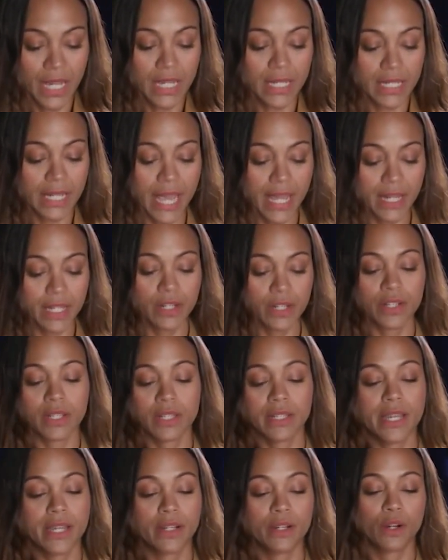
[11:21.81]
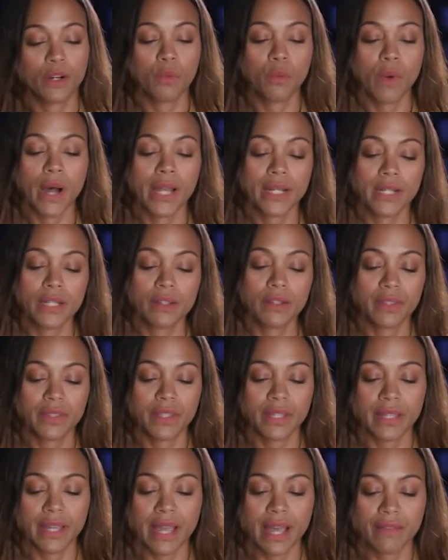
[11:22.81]
10 years later, why do you
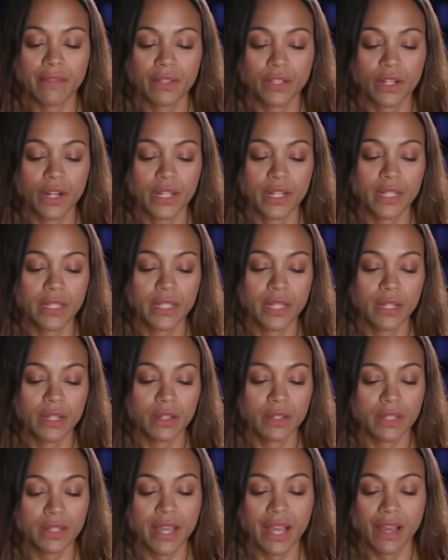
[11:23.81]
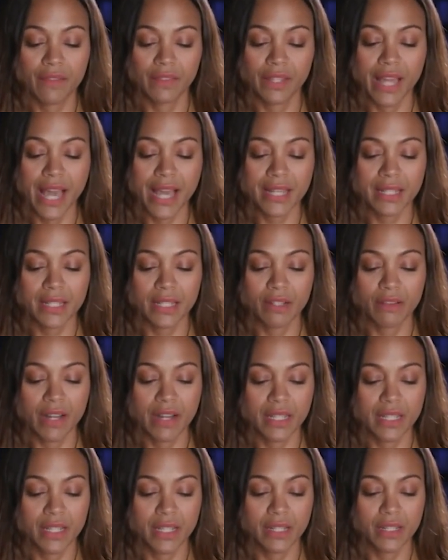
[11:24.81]
think Avatar continues to have lasting
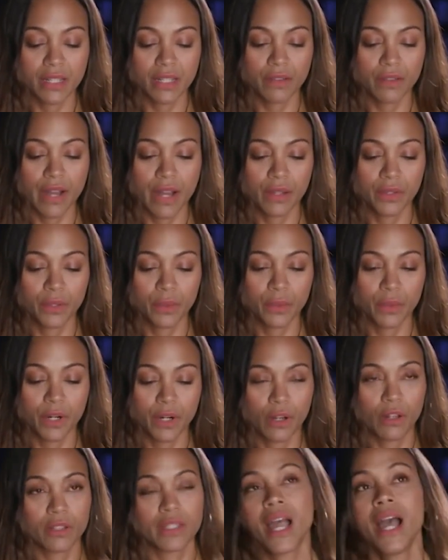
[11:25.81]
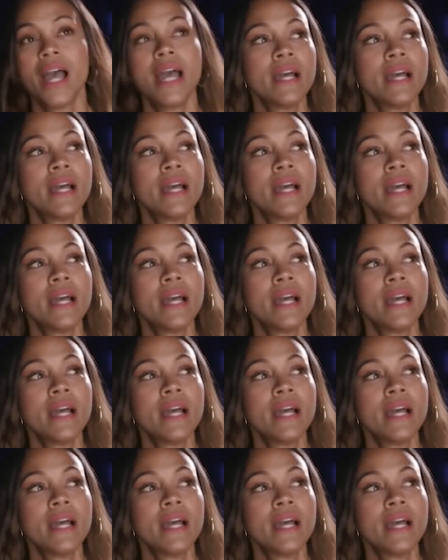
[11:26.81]
resonance around the world?